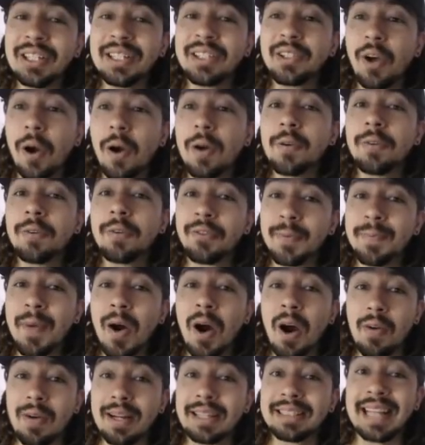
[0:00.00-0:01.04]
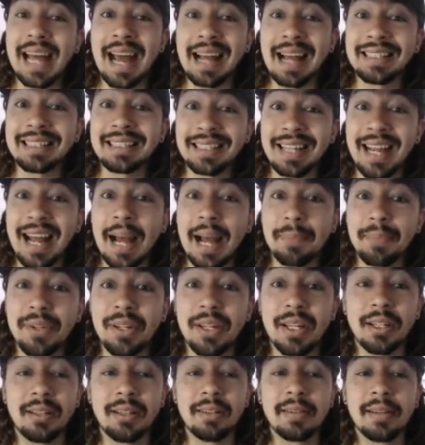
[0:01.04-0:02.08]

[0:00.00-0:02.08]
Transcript: go for Mahrez as captain.